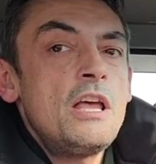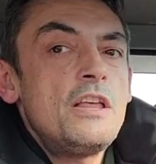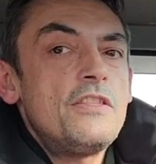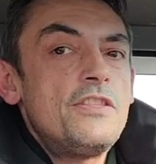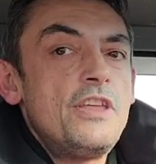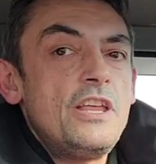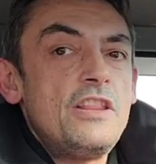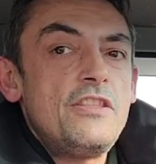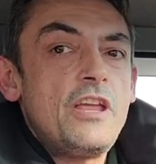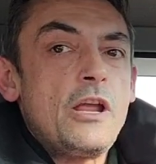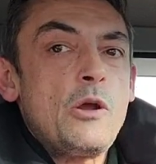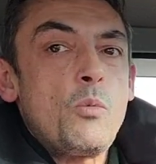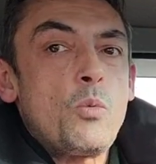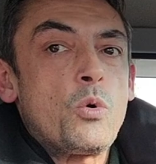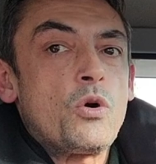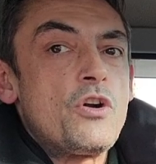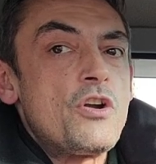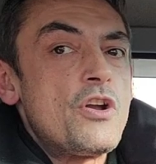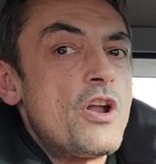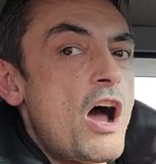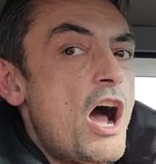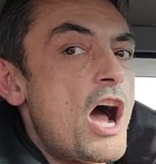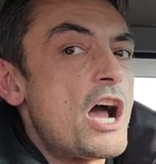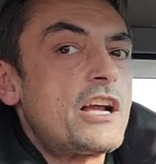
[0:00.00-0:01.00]
then they were
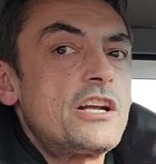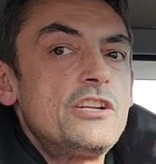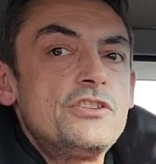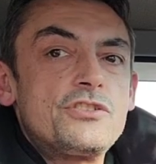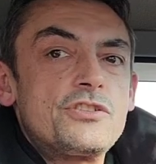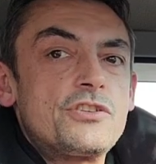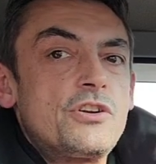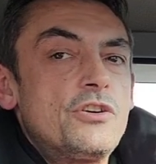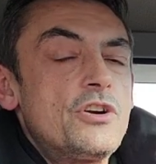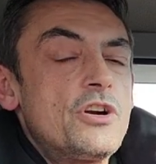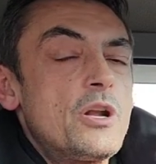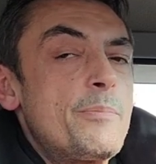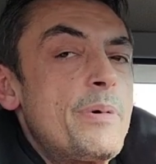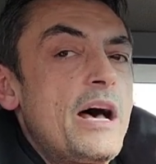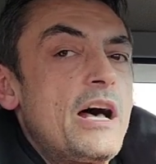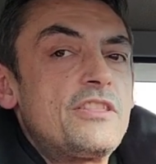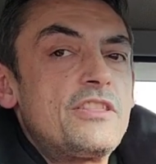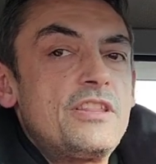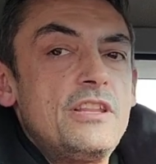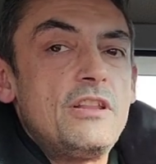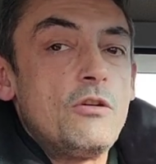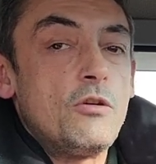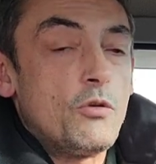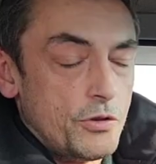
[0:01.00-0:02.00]
not concerned
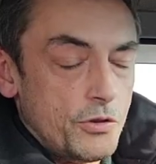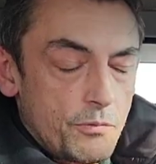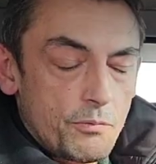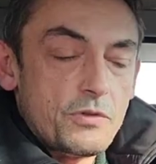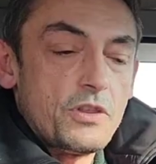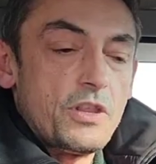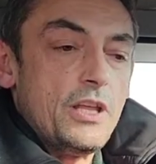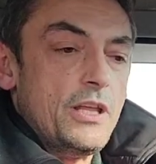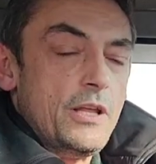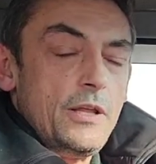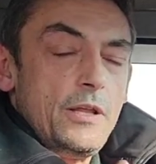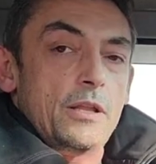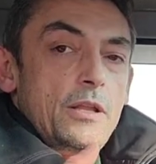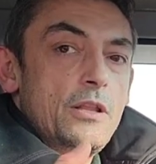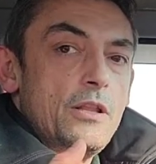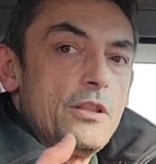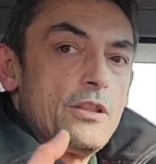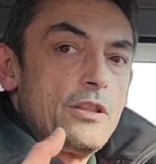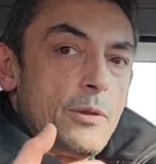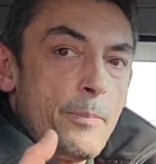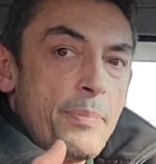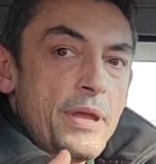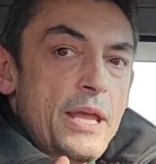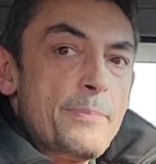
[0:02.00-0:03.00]
about the
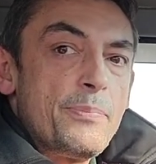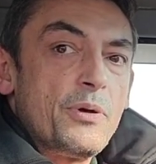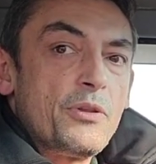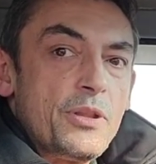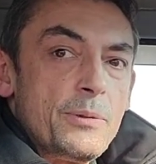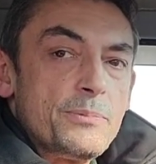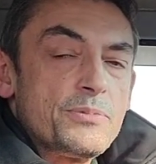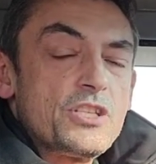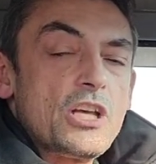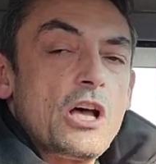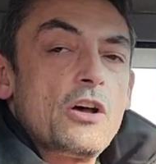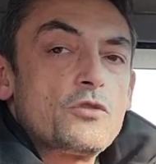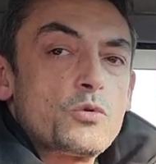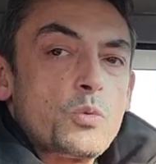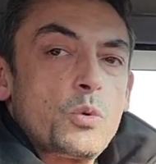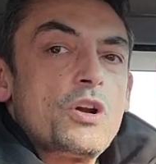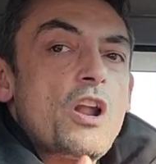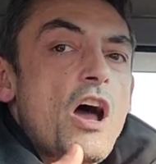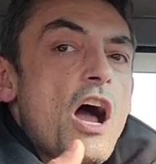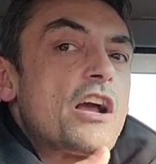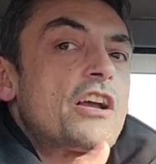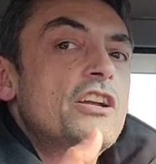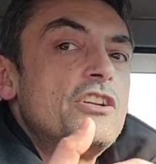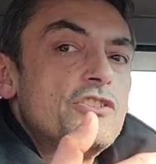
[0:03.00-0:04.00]
people themselves were
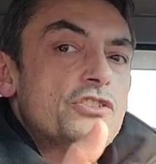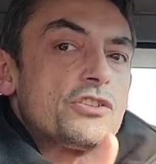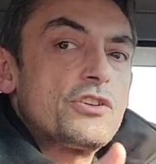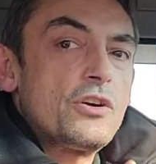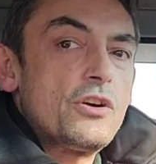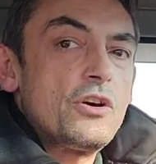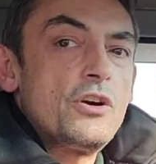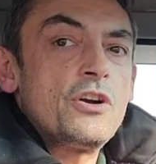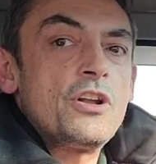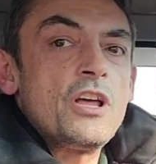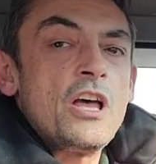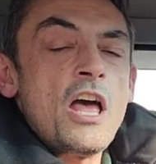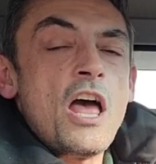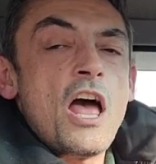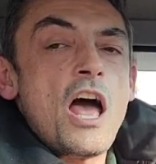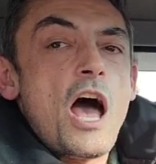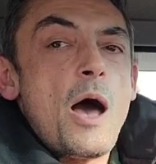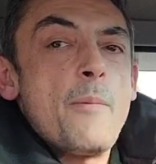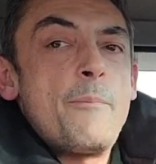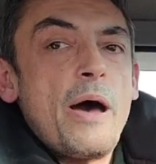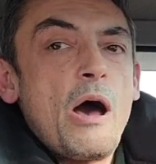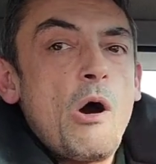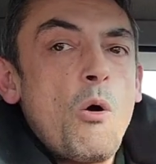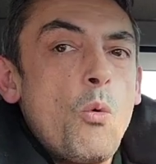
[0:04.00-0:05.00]
not concerned
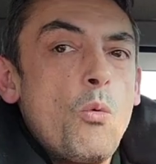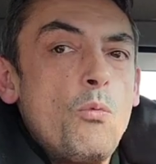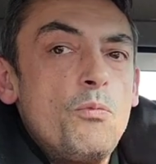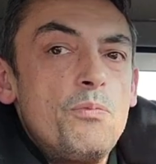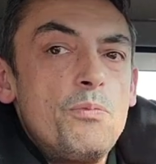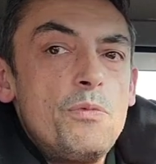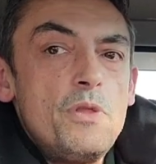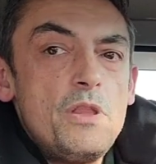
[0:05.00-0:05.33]
about